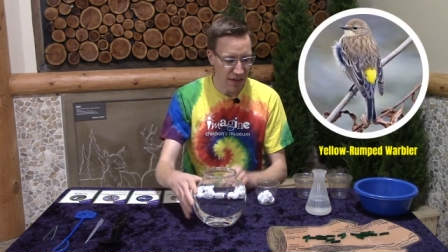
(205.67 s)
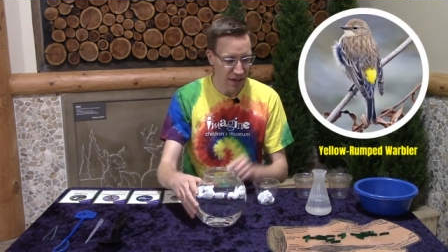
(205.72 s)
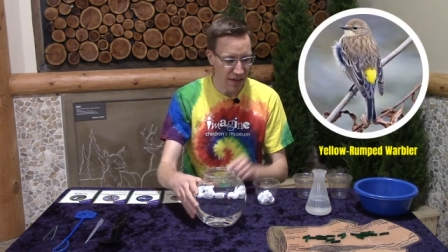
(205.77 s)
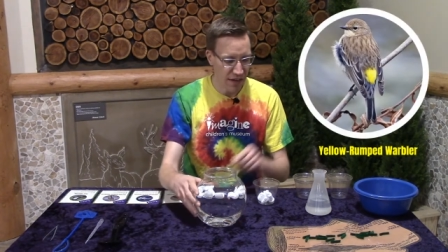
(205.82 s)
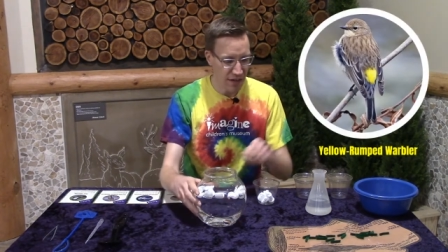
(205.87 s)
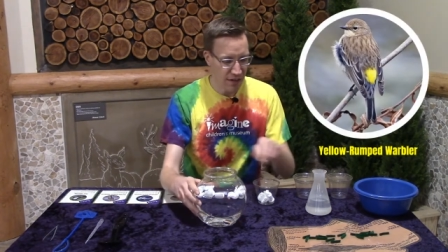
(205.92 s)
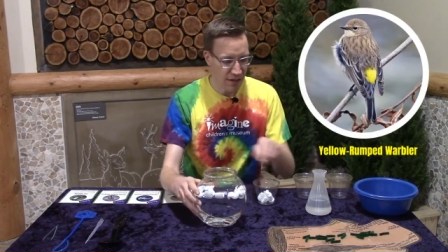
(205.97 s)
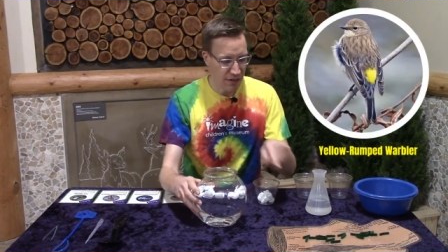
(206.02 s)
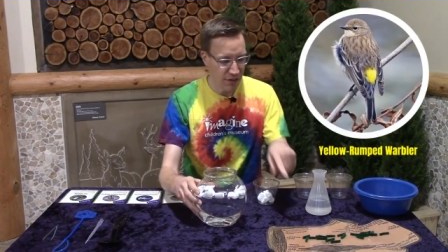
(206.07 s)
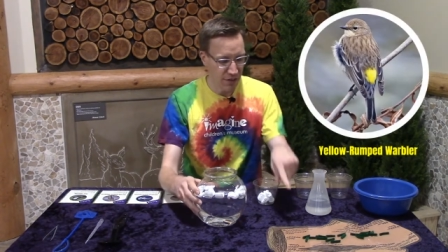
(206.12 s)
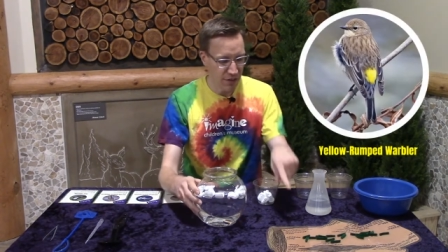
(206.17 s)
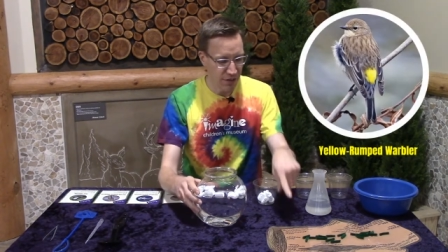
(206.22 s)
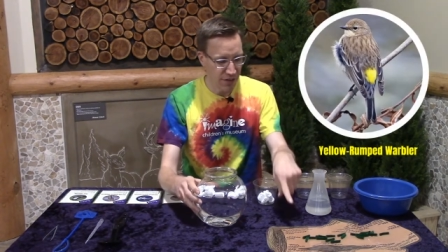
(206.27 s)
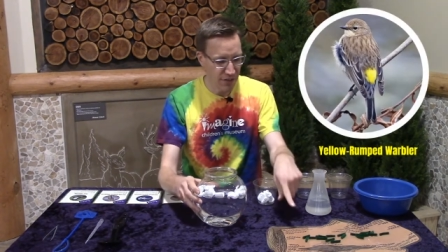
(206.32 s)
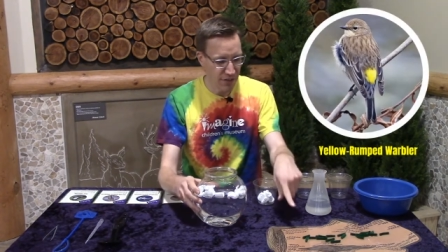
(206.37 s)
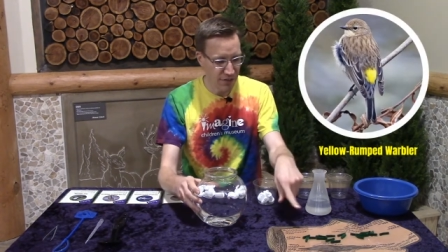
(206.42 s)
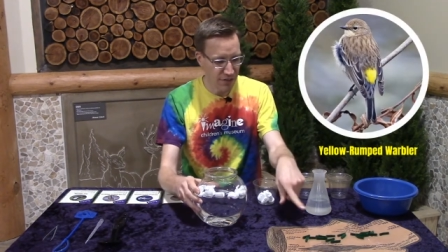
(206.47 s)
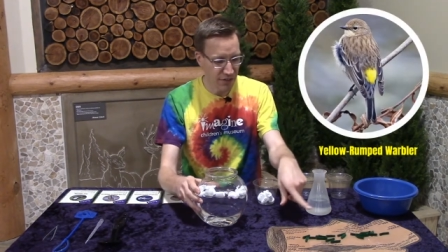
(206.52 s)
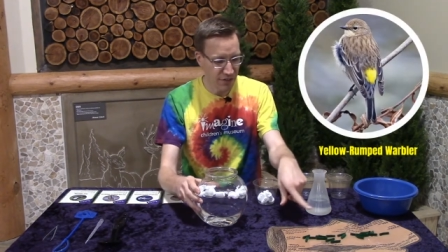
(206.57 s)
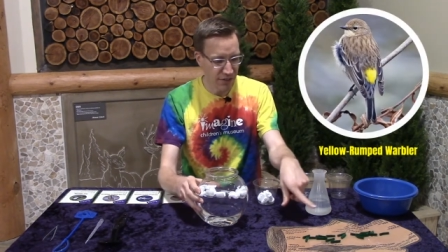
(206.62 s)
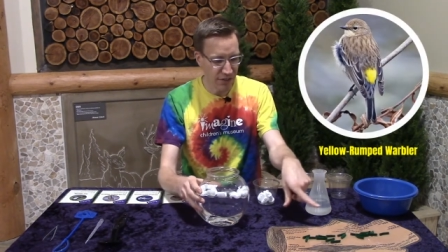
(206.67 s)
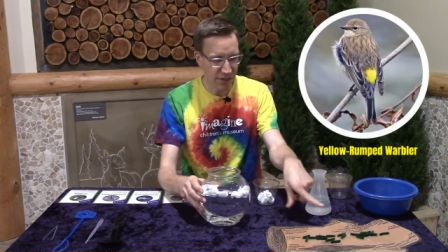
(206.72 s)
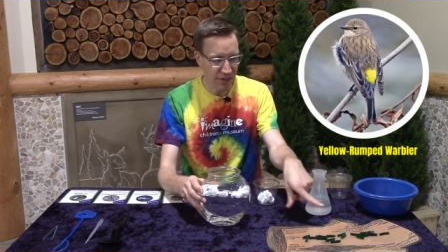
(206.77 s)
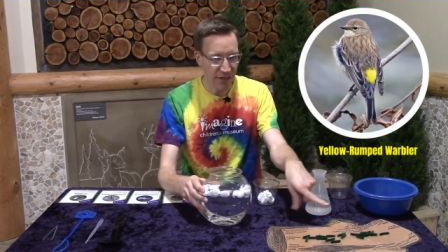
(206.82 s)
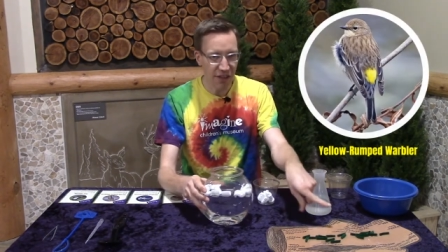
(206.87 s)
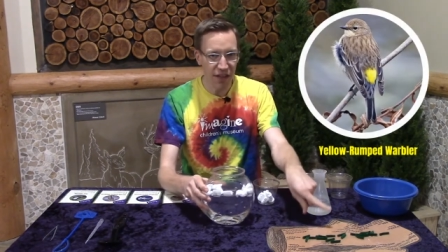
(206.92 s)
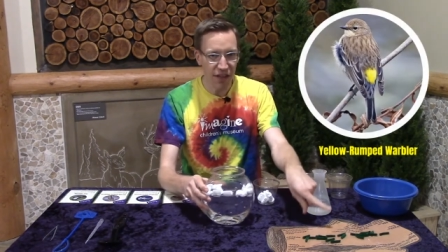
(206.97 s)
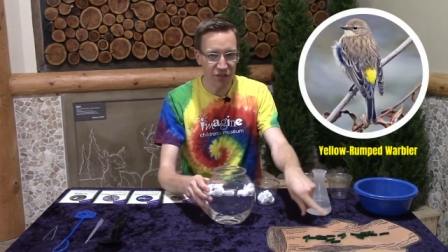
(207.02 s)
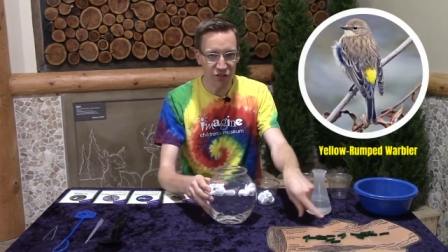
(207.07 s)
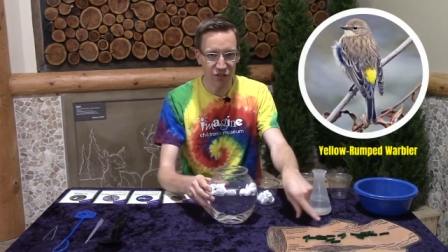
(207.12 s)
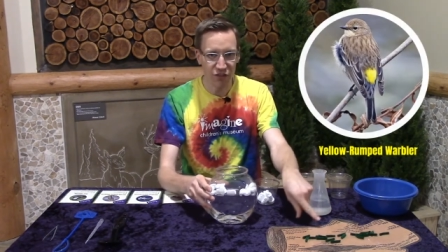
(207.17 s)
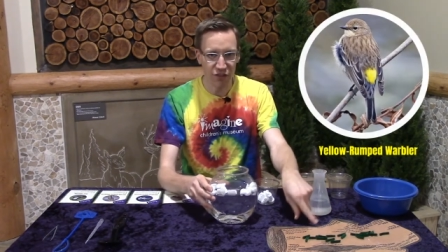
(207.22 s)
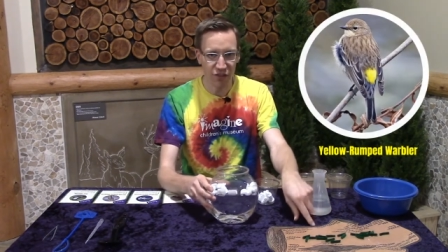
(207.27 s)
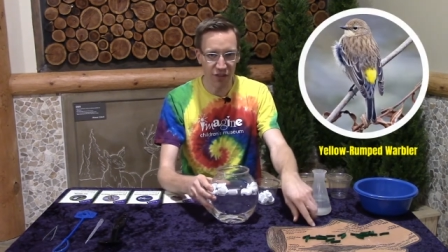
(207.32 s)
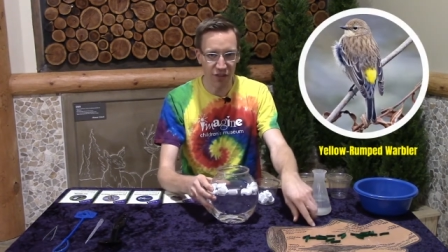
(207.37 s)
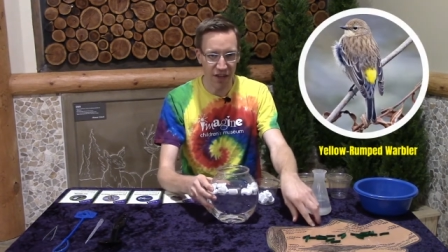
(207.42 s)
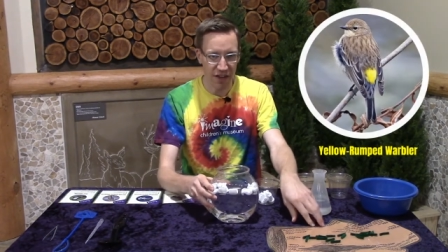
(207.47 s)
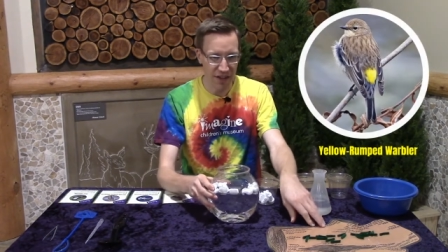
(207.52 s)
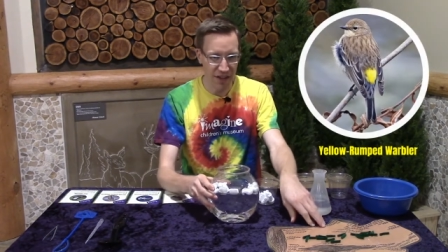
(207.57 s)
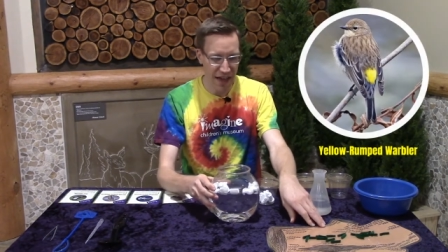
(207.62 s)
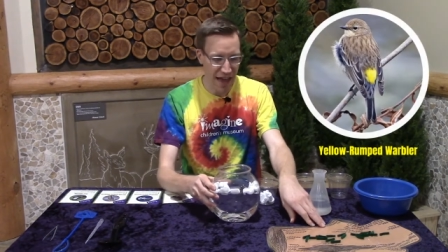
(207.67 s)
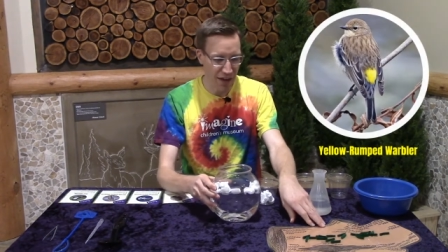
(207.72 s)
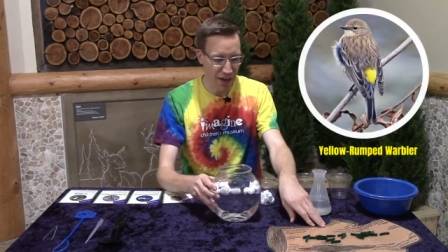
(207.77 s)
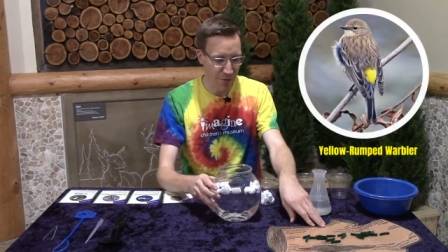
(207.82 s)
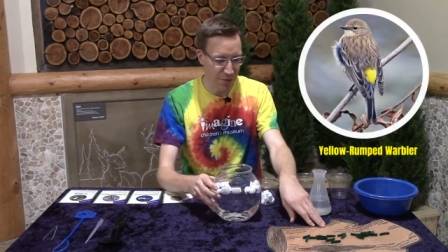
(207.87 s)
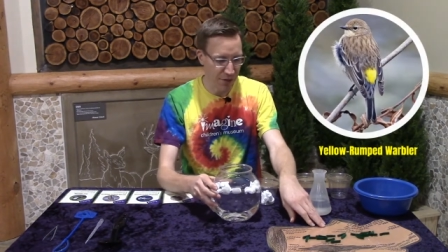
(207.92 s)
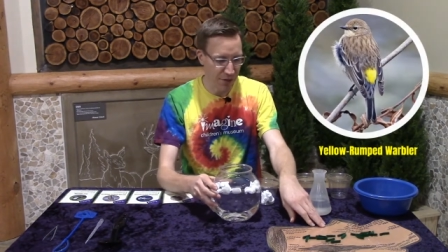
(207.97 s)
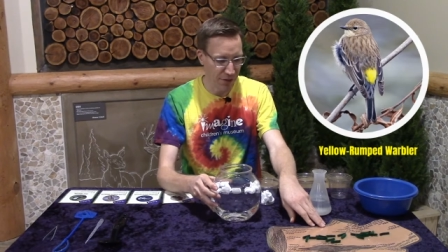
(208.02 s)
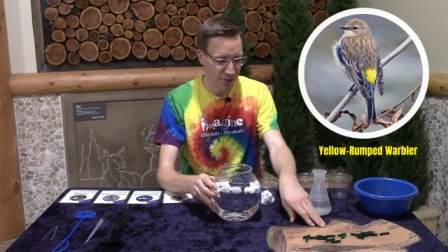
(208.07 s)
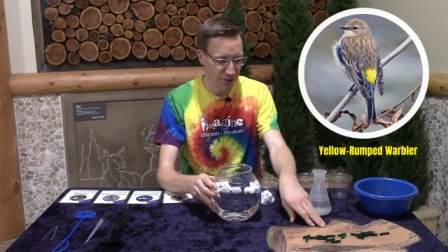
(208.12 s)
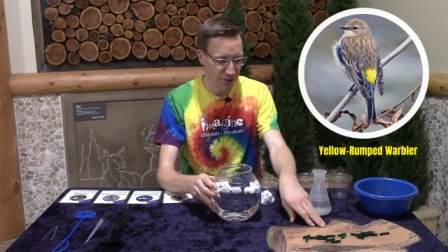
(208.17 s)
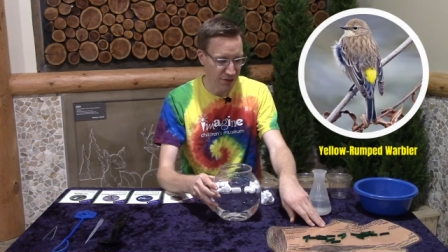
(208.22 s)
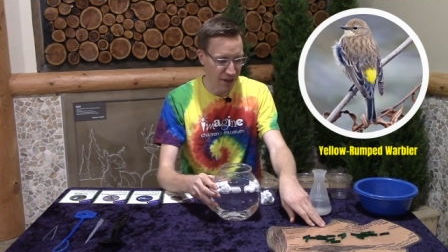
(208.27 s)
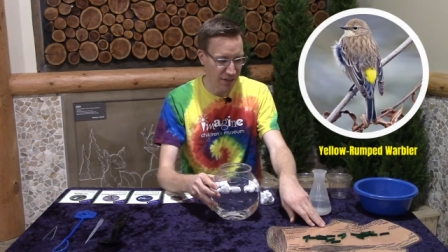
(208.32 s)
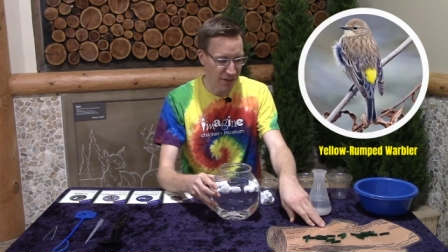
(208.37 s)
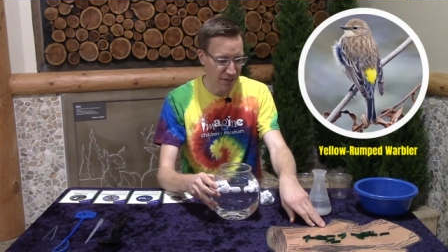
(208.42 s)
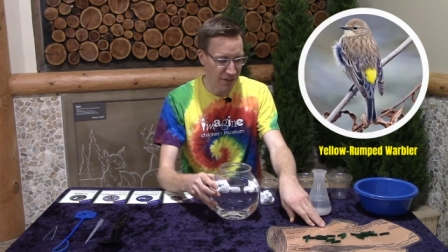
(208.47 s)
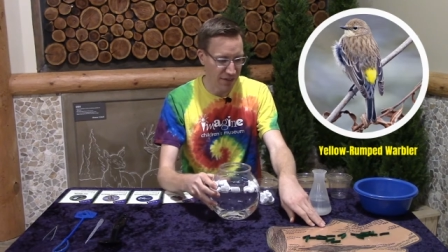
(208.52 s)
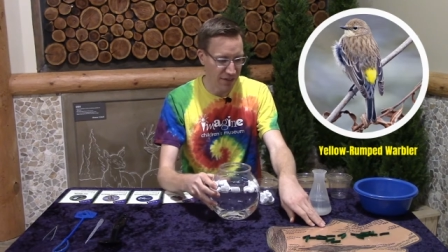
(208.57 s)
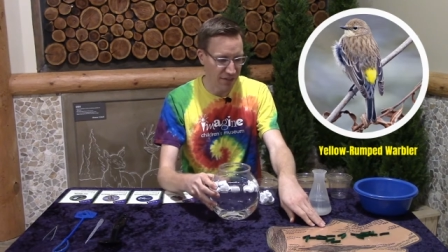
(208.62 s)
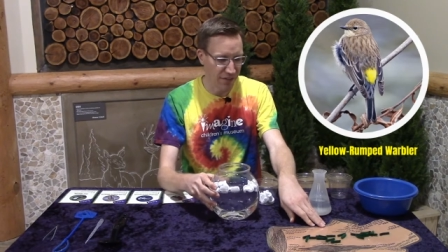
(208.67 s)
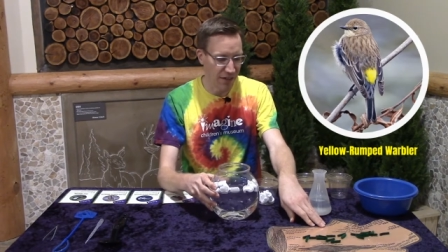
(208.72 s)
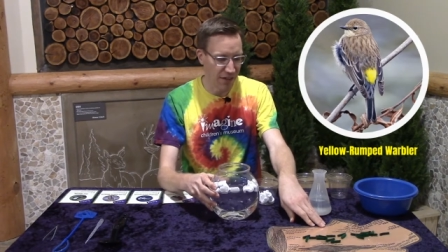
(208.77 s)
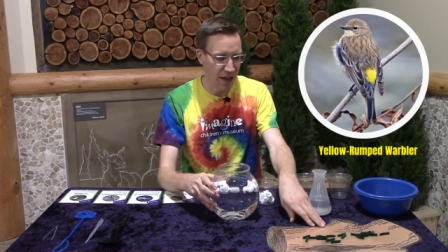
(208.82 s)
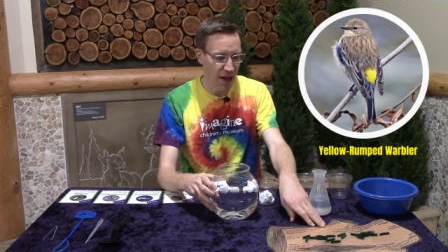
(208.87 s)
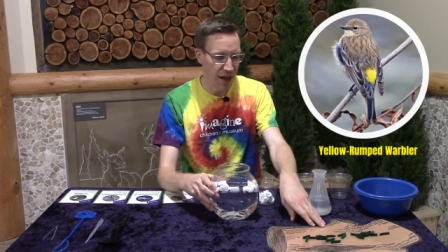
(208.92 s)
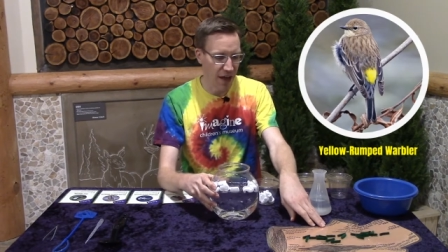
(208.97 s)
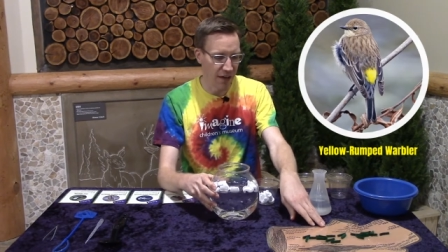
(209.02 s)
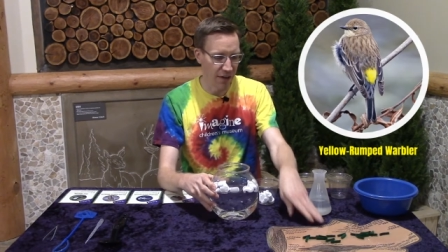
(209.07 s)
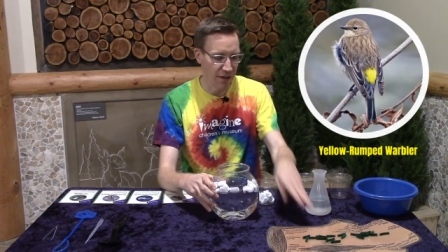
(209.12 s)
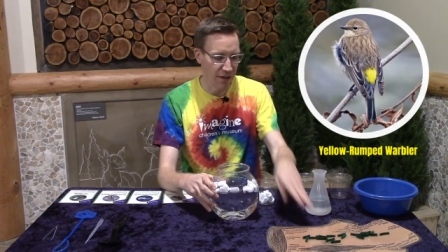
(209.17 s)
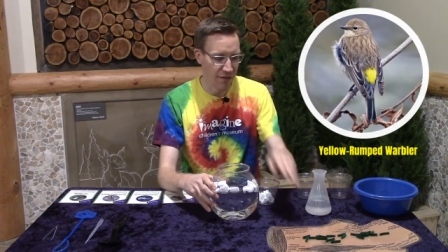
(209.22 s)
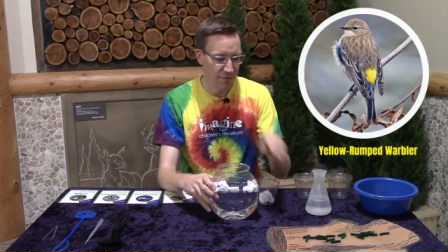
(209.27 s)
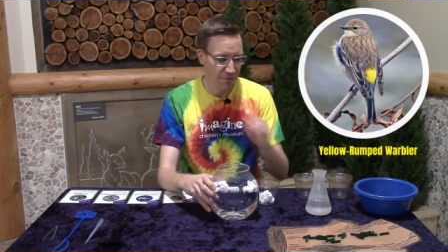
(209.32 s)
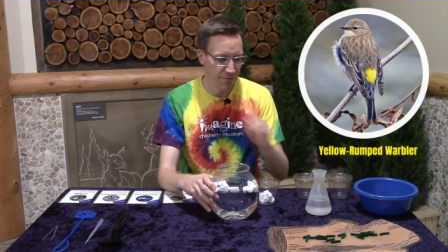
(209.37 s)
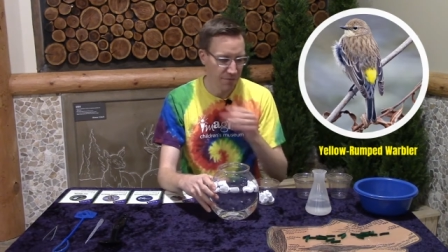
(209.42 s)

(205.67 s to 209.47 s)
in these delicious looking caterpillars on this log.